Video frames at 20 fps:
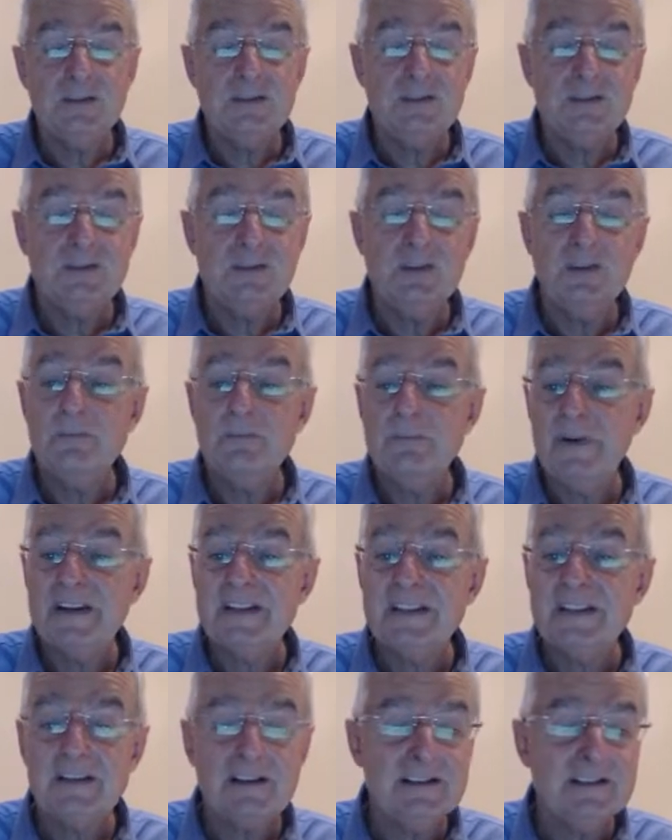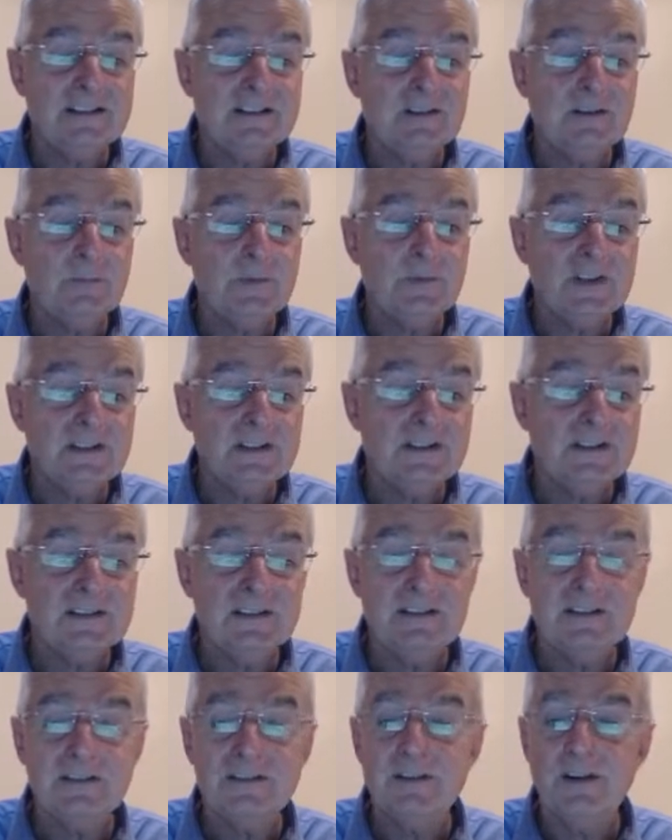due basically to the weakness in
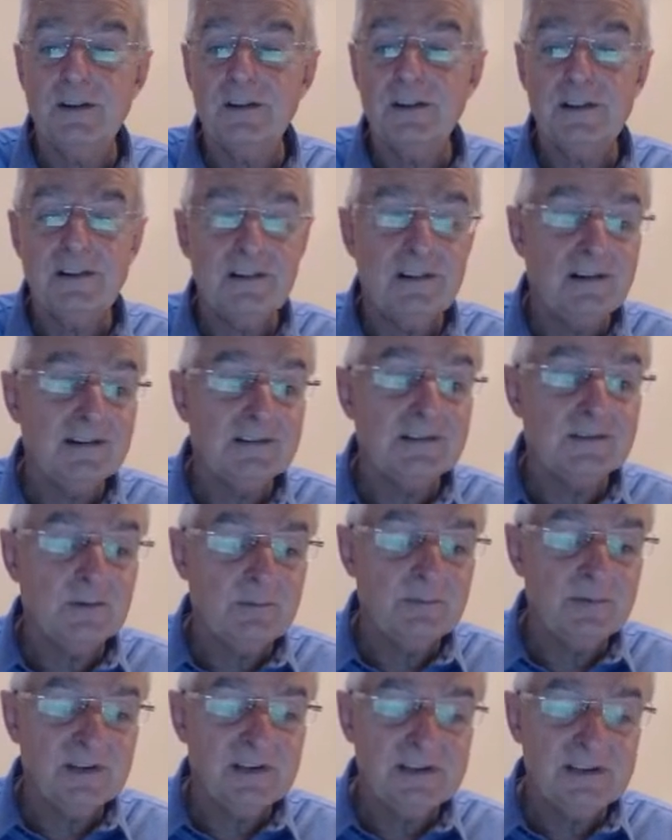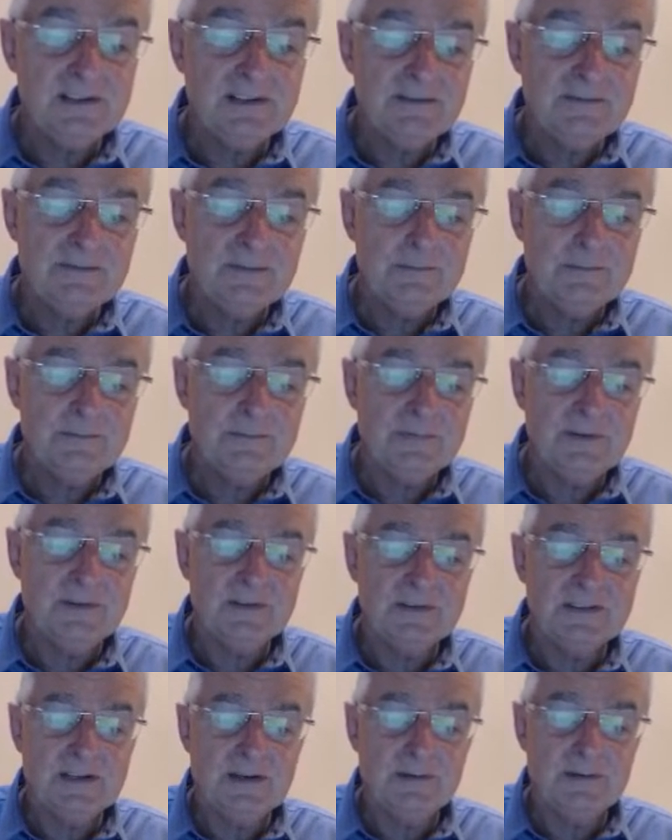the dollar, I do believe,
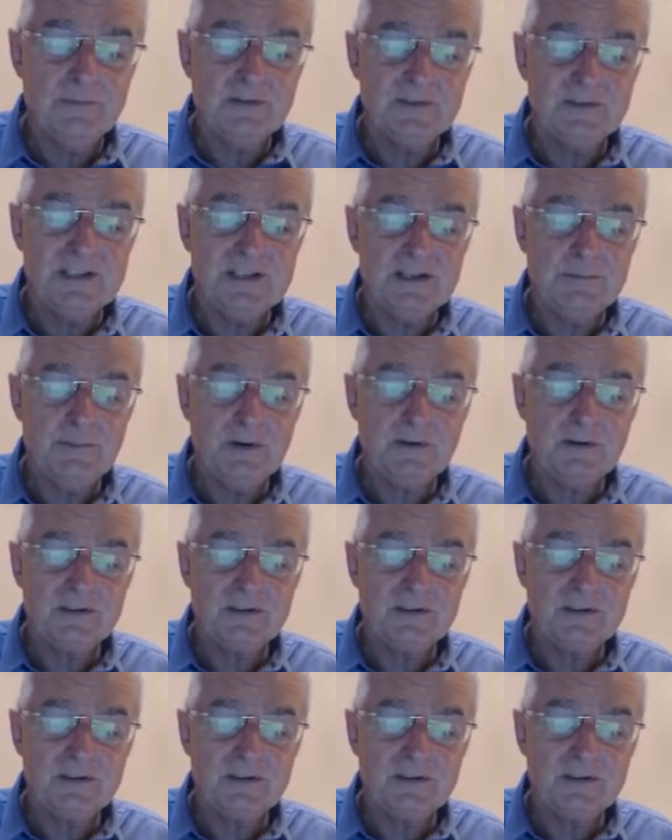but we'll see what